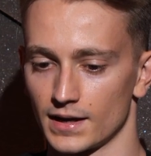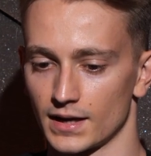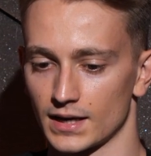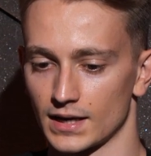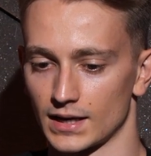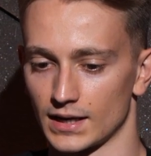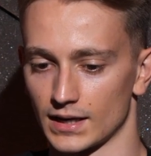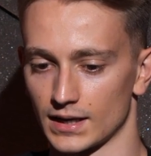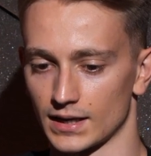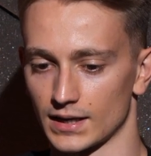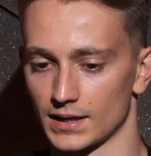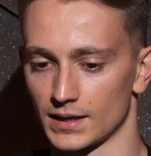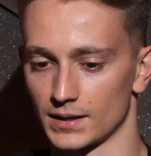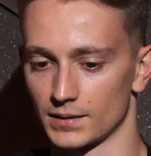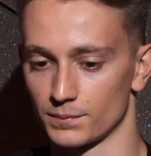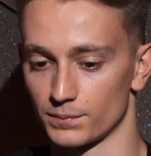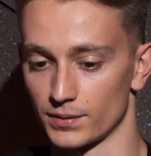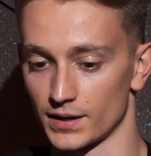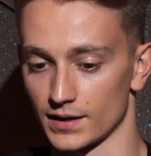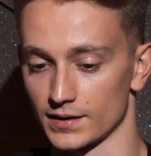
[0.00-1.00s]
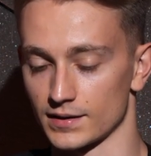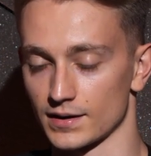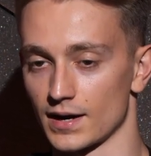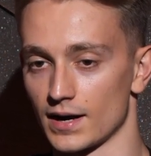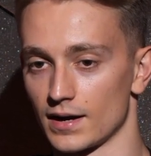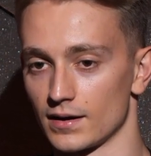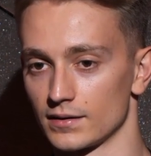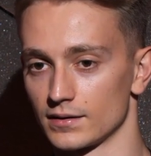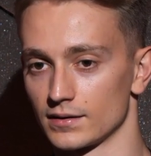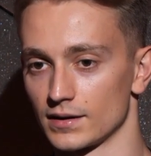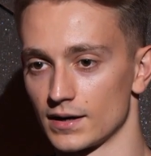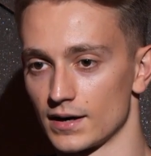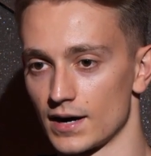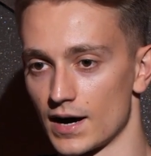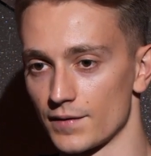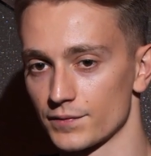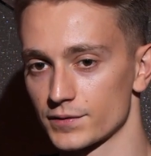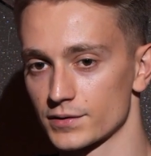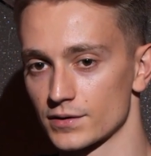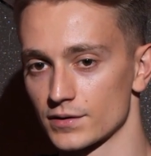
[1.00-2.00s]
But
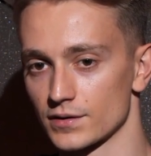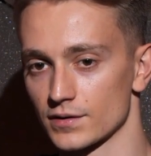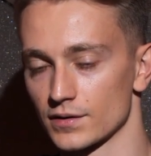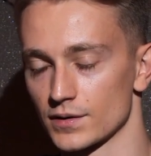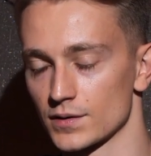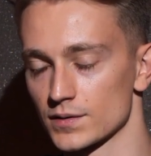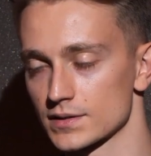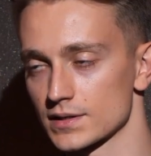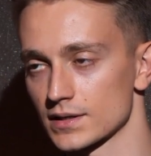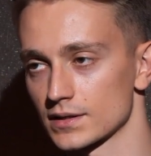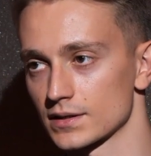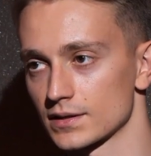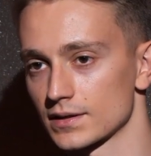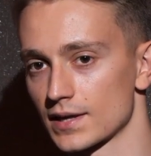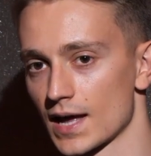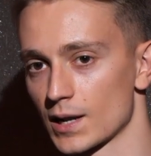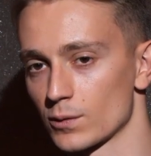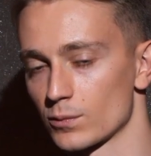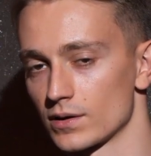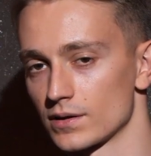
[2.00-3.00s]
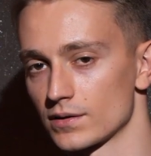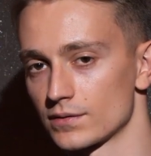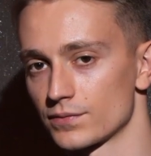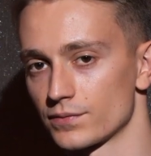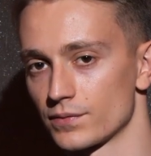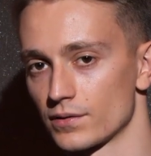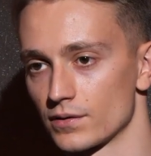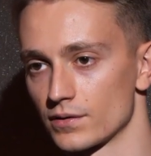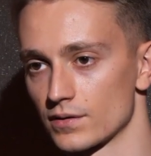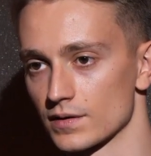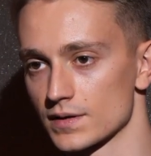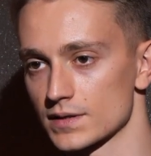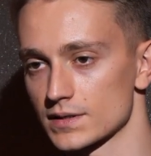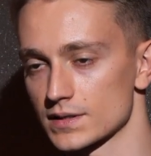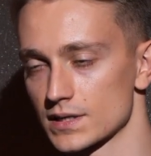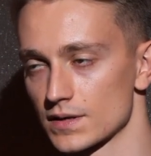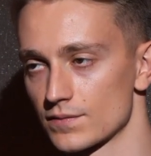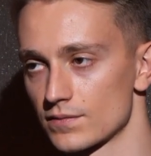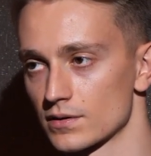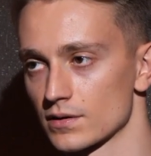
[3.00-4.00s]
after using the Tailwind for
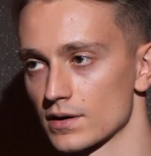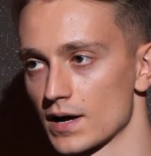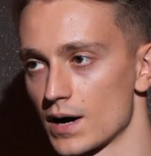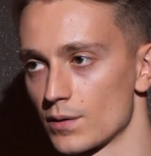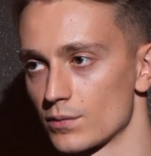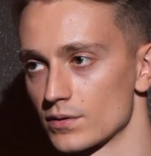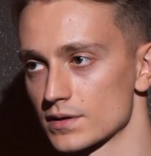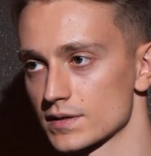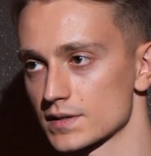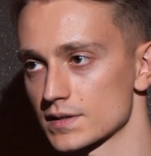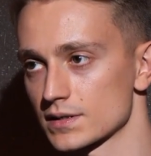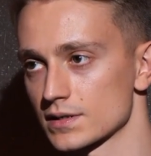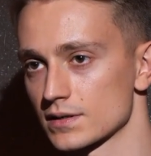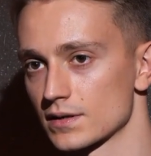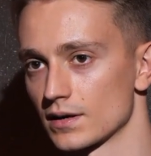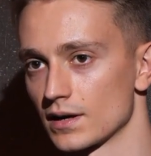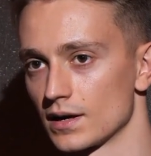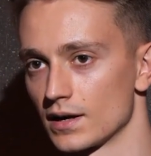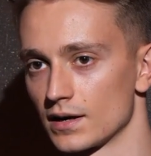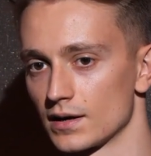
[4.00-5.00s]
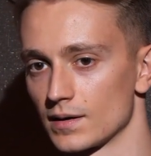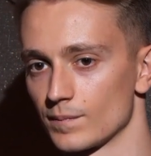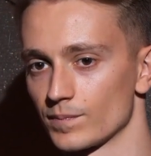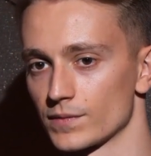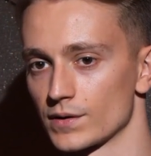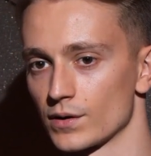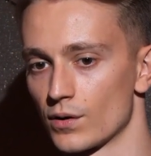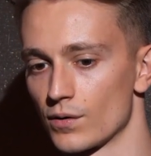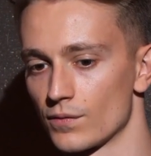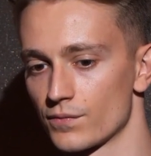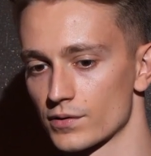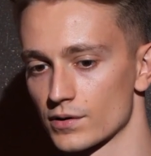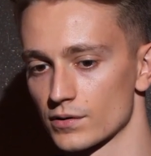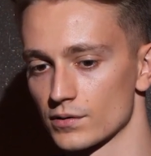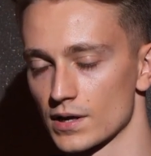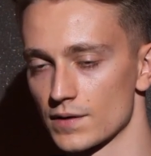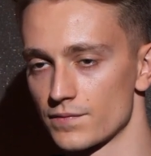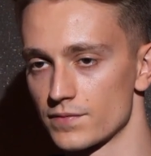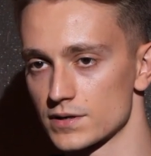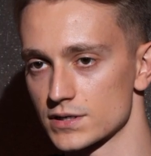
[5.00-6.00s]
several hours, the
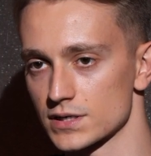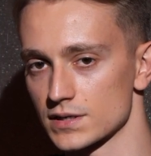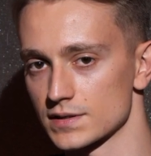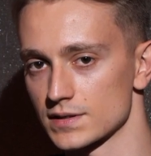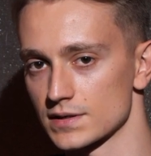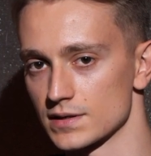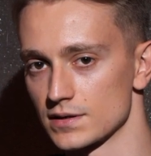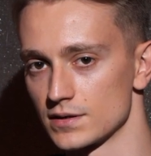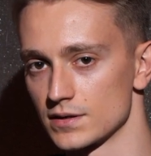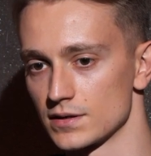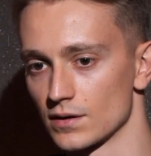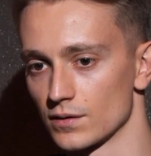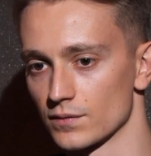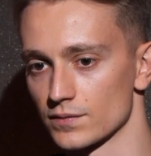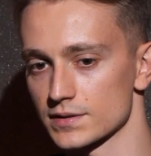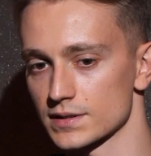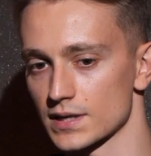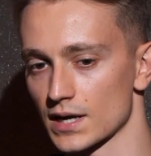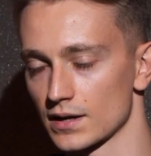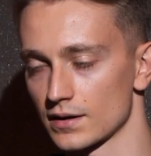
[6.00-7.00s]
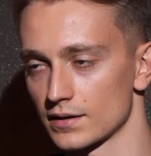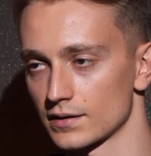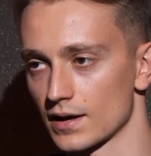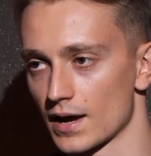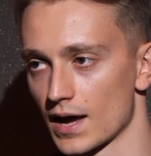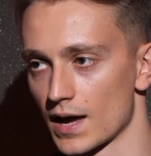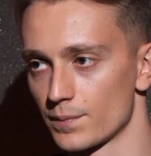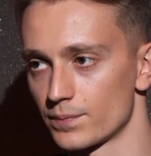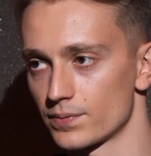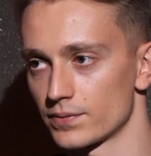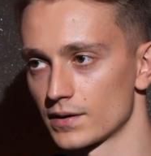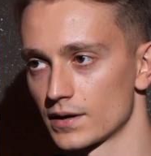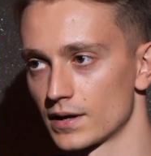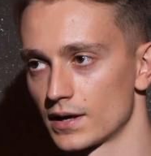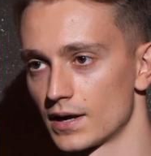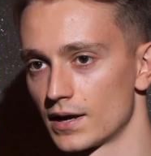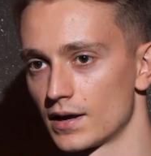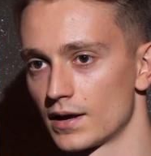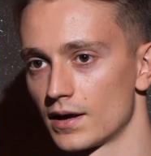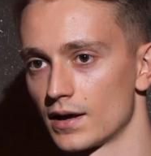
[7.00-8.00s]
overall efficiency of styling the app,
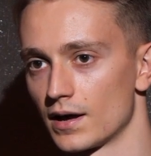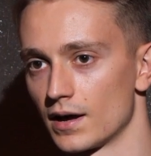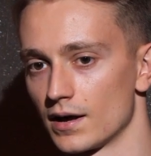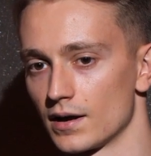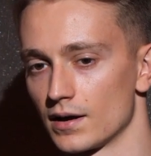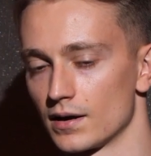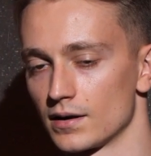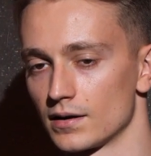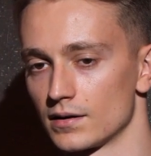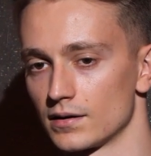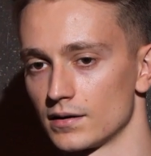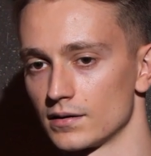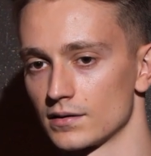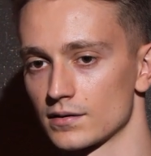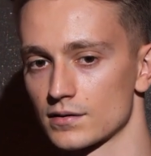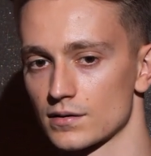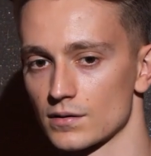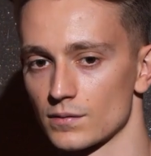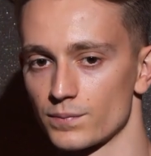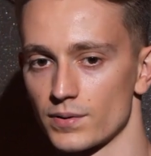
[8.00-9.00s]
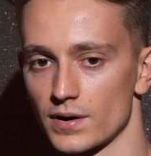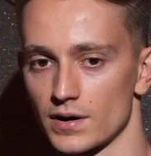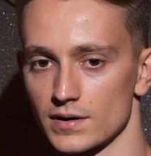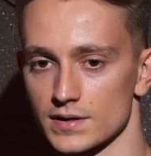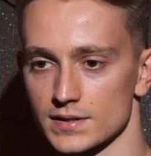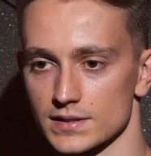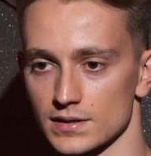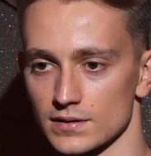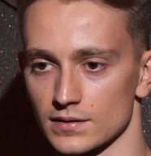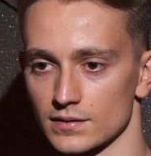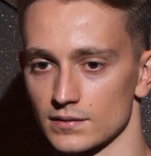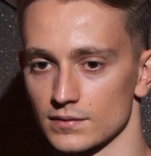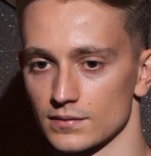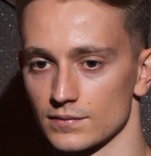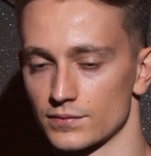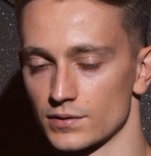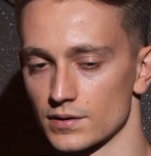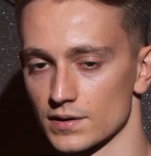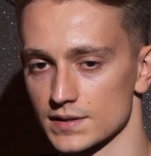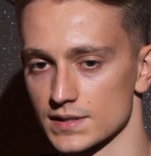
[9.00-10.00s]
in comparison,
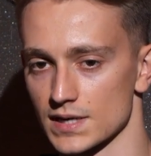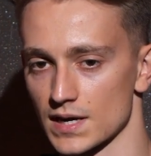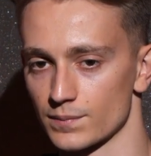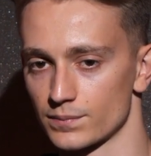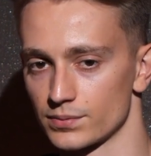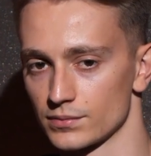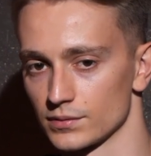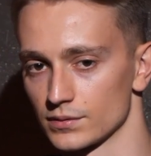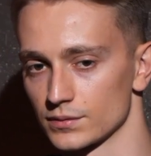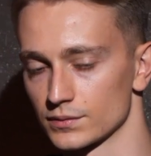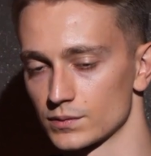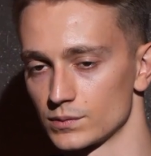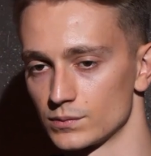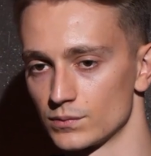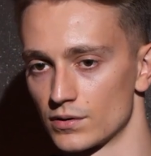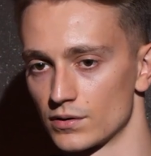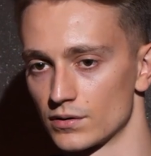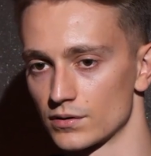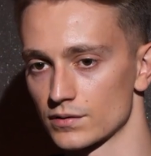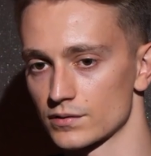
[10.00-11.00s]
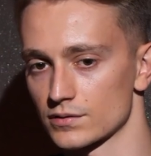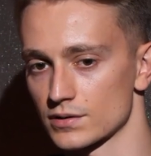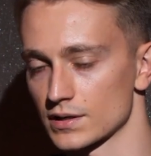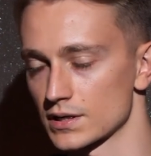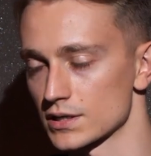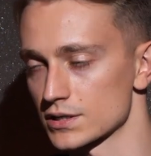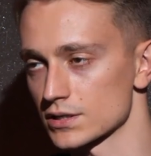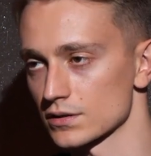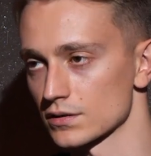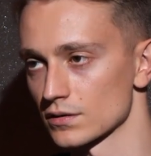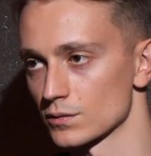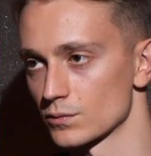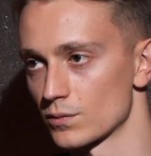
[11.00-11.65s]
for example, to more traditional